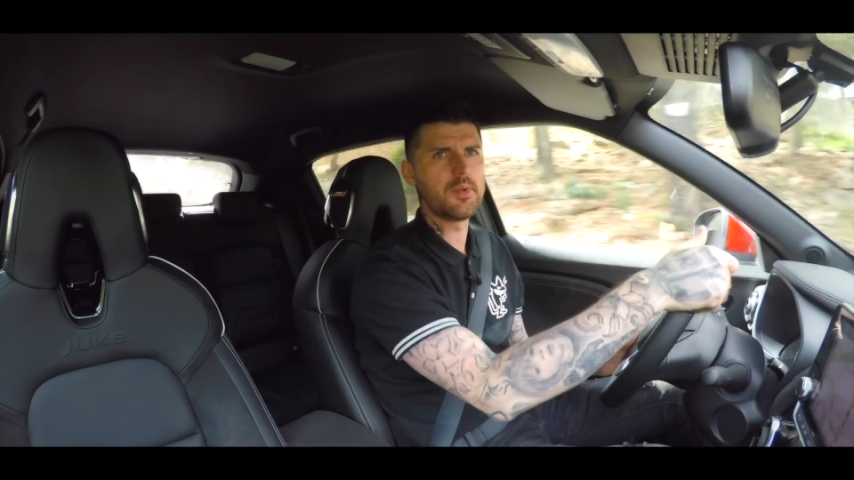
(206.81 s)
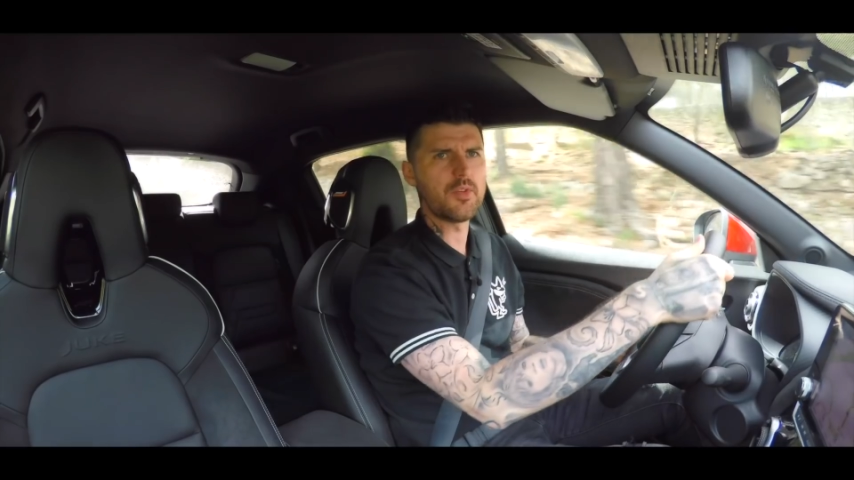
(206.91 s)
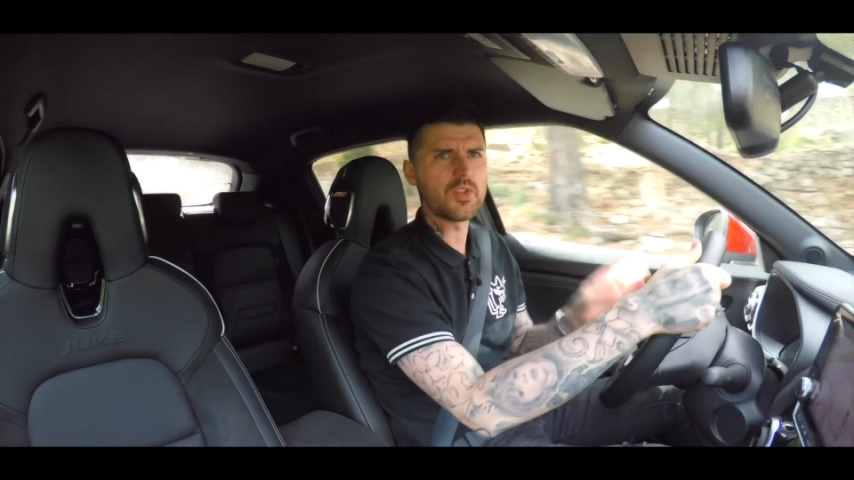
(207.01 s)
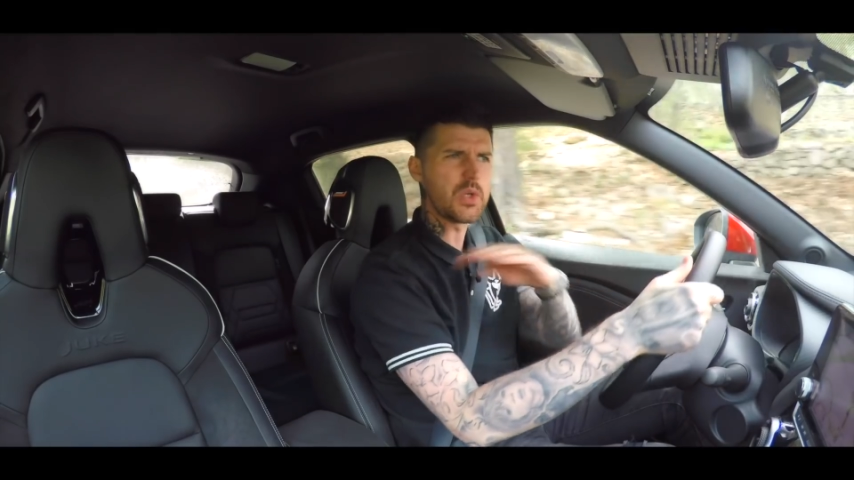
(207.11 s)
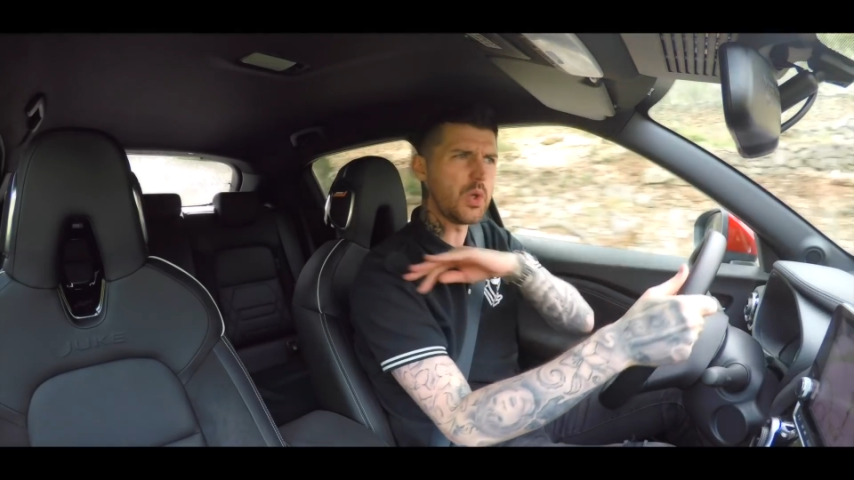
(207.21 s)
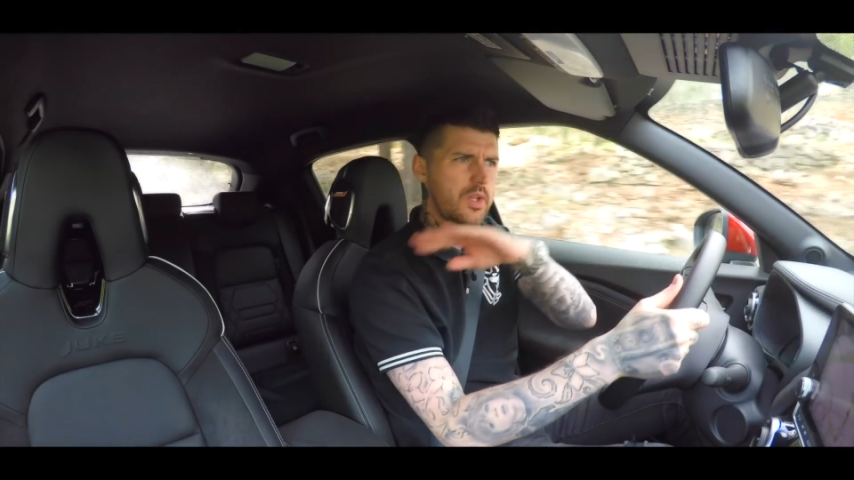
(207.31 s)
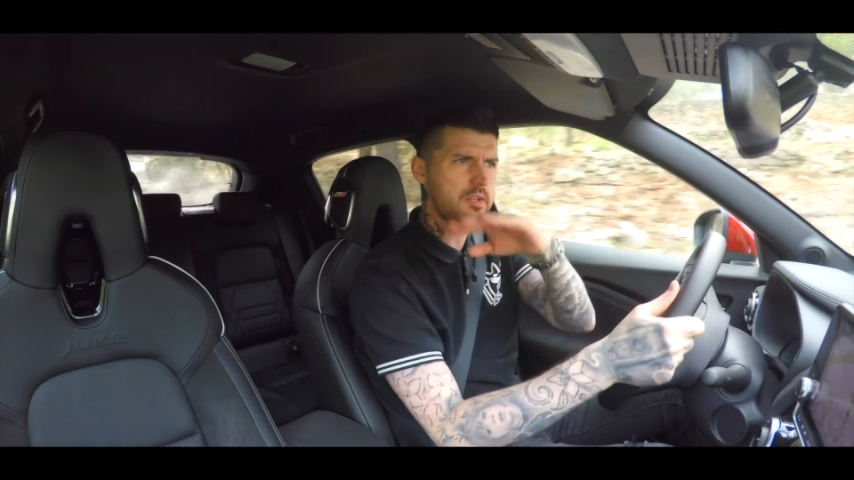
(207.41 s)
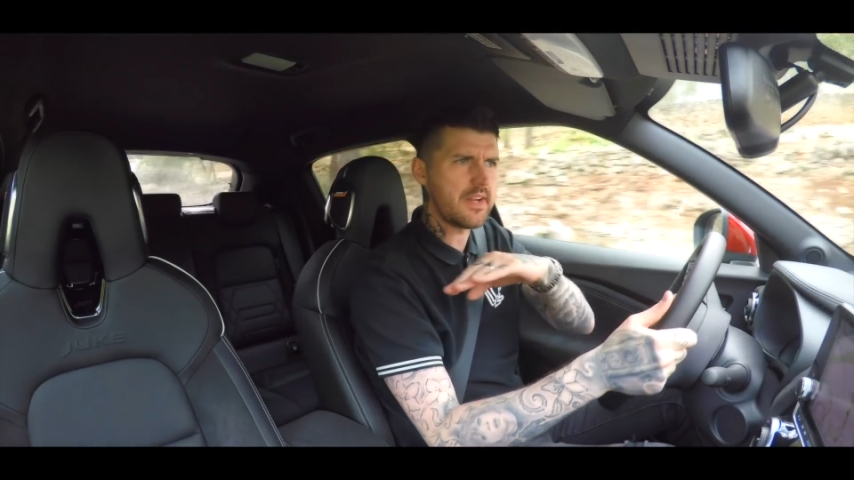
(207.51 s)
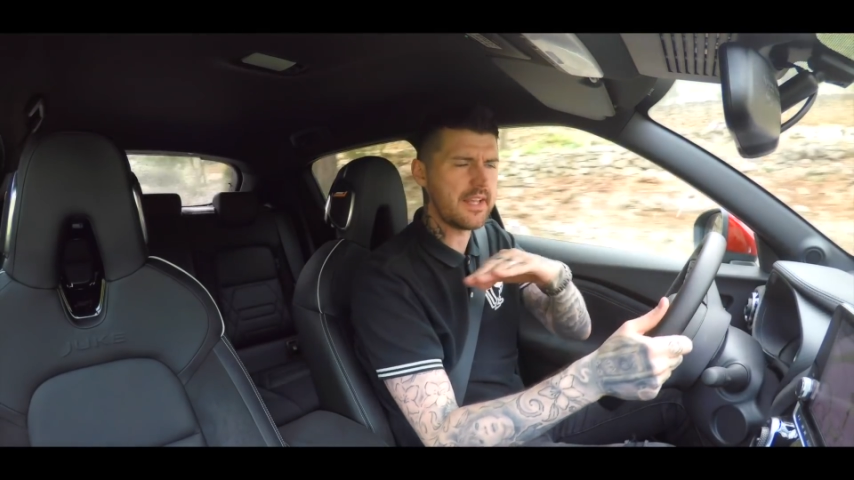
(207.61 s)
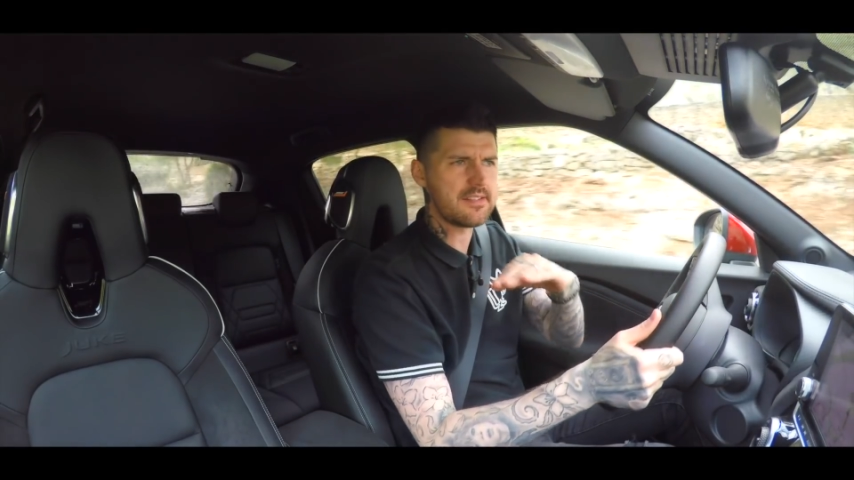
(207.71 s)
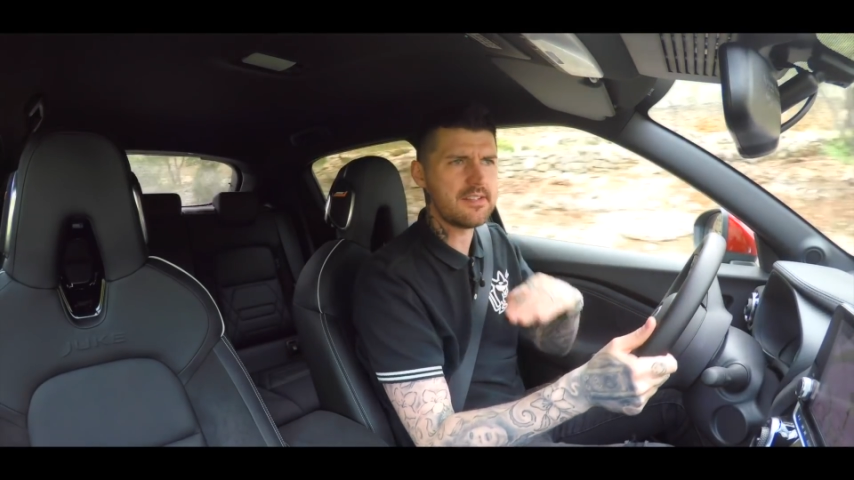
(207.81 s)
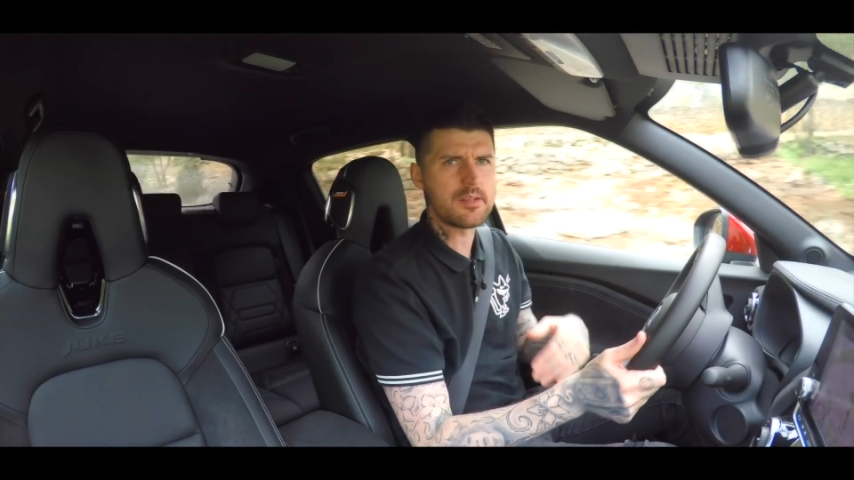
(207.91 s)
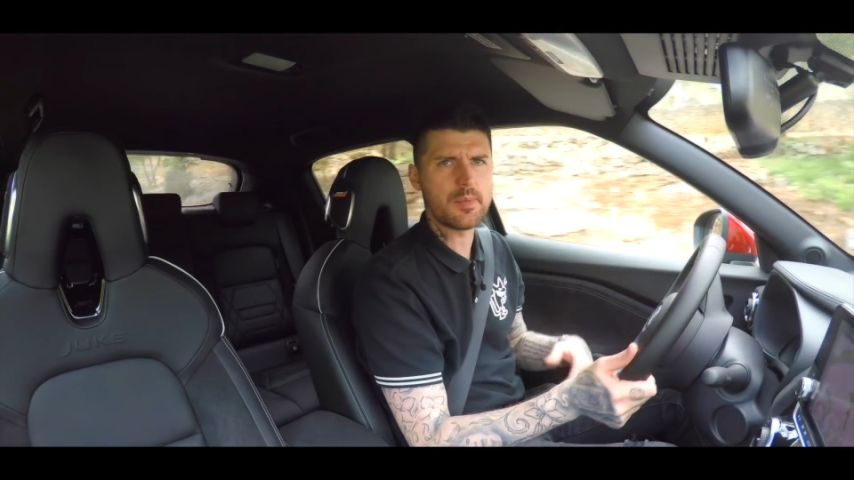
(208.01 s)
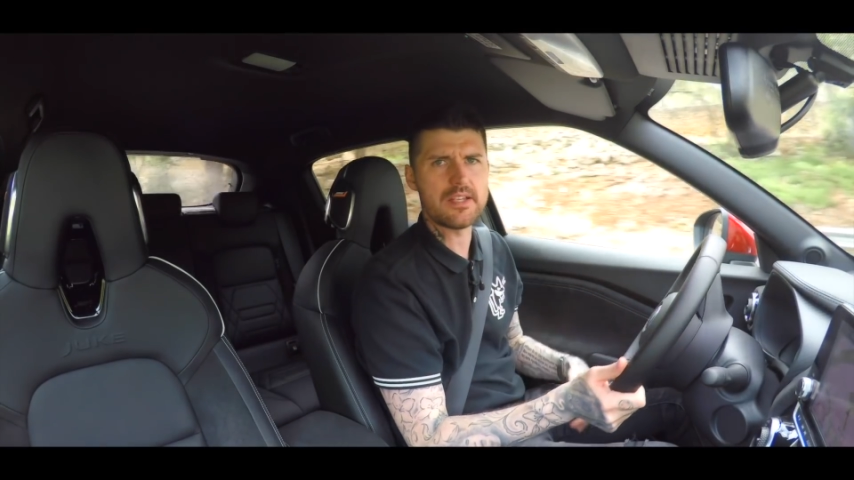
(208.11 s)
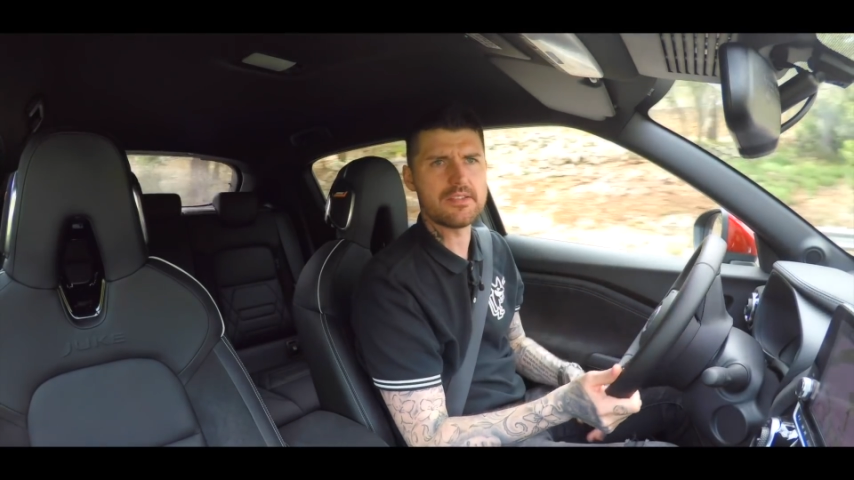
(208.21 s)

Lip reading: but they've also lowered the rear seats a bit,